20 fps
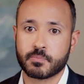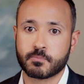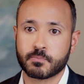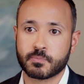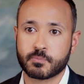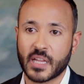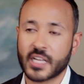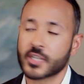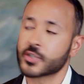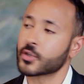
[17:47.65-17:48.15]

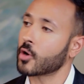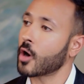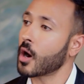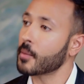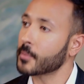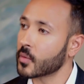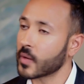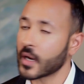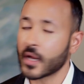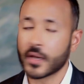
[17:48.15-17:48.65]
place their arm
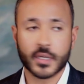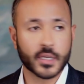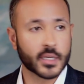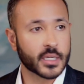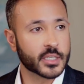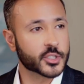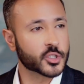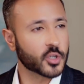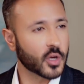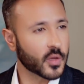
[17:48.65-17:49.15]
around you
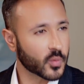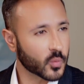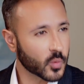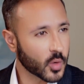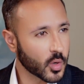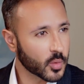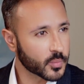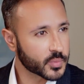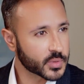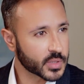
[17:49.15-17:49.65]
and show you the
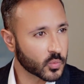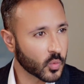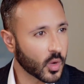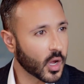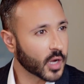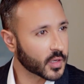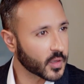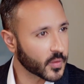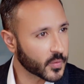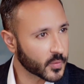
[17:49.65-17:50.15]
ropes and
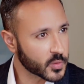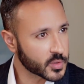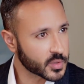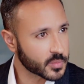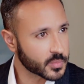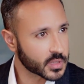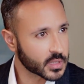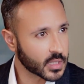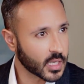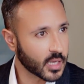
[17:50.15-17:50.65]
walk you through some
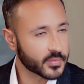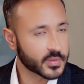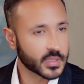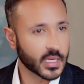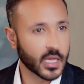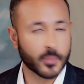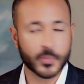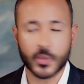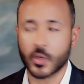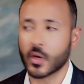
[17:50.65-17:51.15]
stuff,
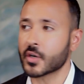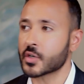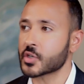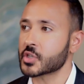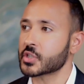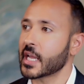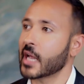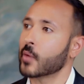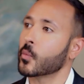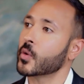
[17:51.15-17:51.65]
help you
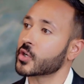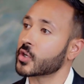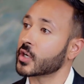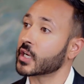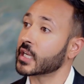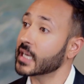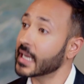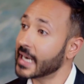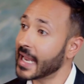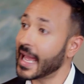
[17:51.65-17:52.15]
understand what you're
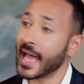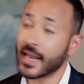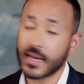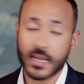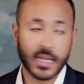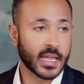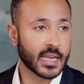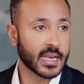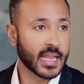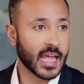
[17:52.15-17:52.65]
good at
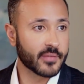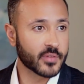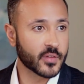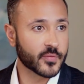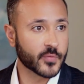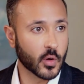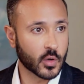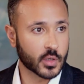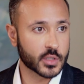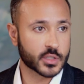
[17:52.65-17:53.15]
and have you
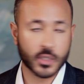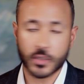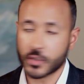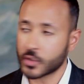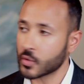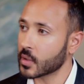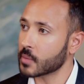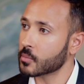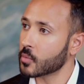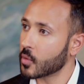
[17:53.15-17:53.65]
focus on
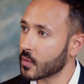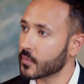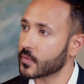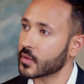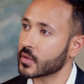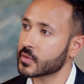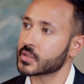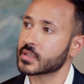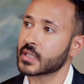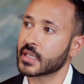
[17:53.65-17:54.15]
doing more of
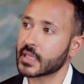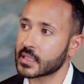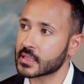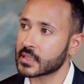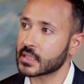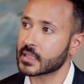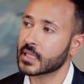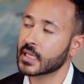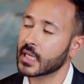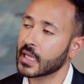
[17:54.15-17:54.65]
those things
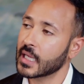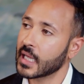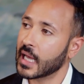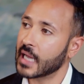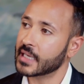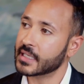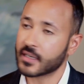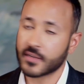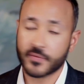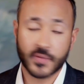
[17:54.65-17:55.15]
and
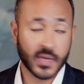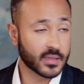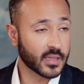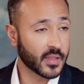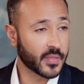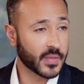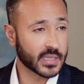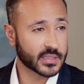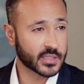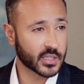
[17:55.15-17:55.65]
identifying the
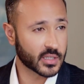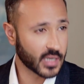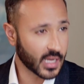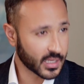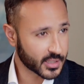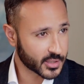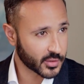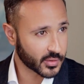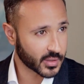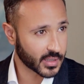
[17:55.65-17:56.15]
things that you're not
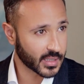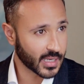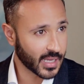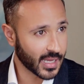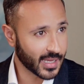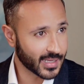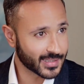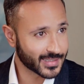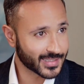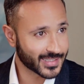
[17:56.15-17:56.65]
so good
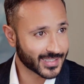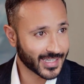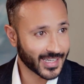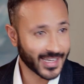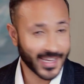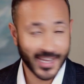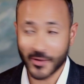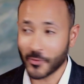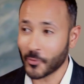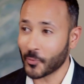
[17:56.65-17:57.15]
at and say,
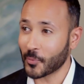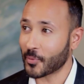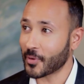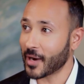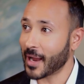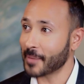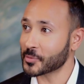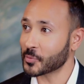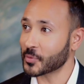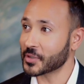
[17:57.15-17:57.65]
hey,
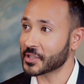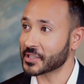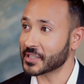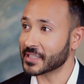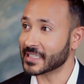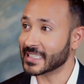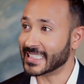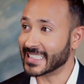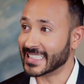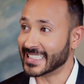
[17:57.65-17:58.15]
perhaps we should
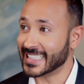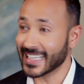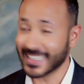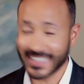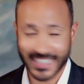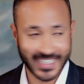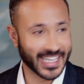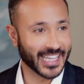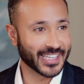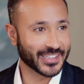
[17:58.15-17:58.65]

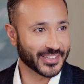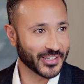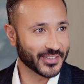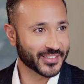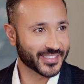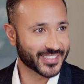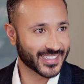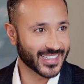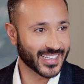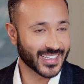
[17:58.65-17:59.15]
delegate
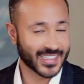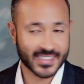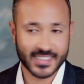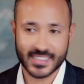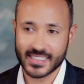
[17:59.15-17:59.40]
those things.